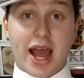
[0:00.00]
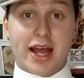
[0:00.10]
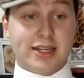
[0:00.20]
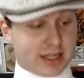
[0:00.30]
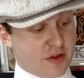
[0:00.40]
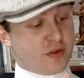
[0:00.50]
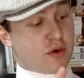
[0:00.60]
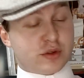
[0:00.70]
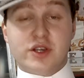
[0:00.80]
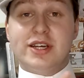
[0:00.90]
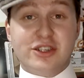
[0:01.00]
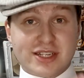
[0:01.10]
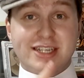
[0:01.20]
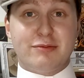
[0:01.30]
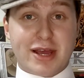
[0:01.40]
And if you're also
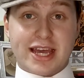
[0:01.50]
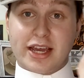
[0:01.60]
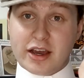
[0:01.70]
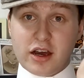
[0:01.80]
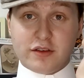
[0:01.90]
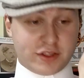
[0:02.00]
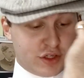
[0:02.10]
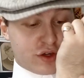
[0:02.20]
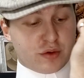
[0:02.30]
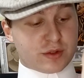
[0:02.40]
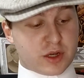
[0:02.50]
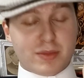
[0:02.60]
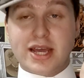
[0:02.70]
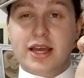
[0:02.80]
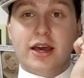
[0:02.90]
interested in making cuffs, you can also
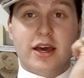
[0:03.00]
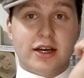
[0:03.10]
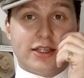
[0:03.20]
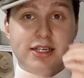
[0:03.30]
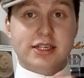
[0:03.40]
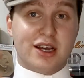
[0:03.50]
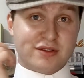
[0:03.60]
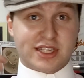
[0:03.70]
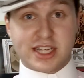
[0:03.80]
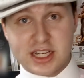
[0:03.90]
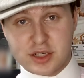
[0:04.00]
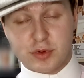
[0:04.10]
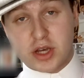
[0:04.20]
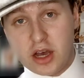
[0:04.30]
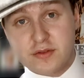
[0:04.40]
make these cuffs,
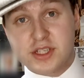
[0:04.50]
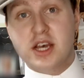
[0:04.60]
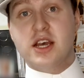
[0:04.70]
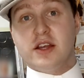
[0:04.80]
detachable cuffs,